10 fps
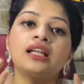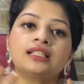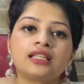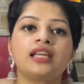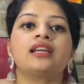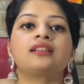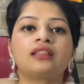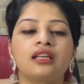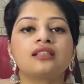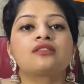Take
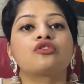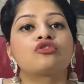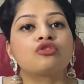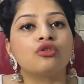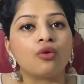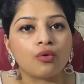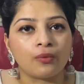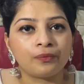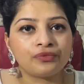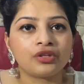things slow.
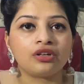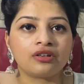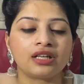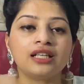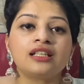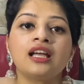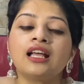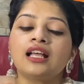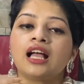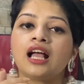Alright?
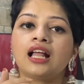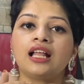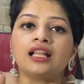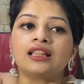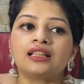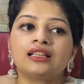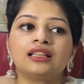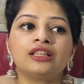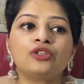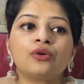
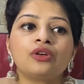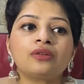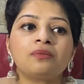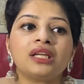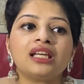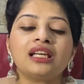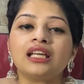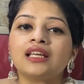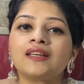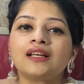Don't be
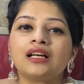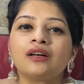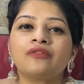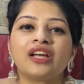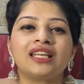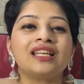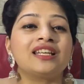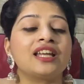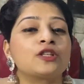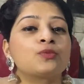in a very
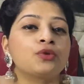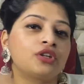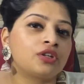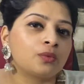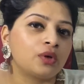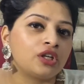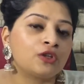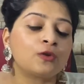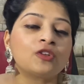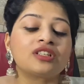desperate way.
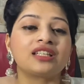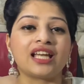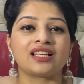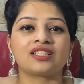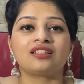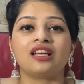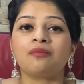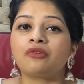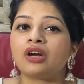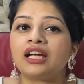Don't text
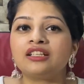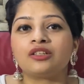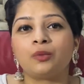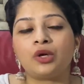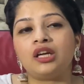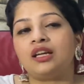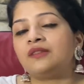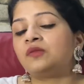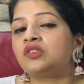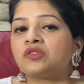them right away
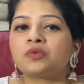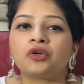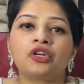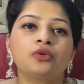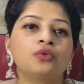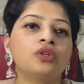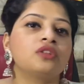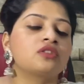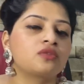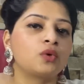and this is what I do and
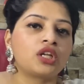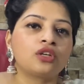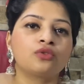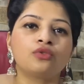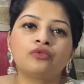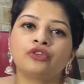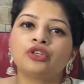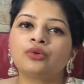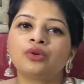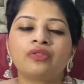this is what I can do for
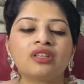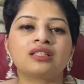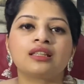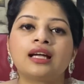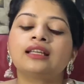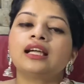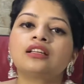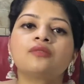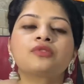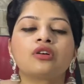you and this and that. That
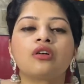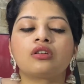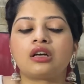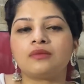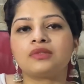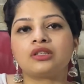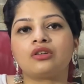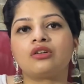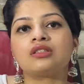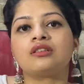comes
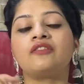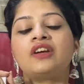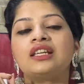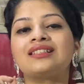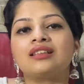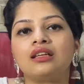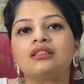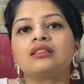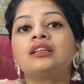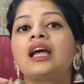across in a very
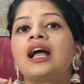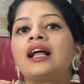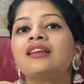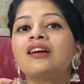salesy and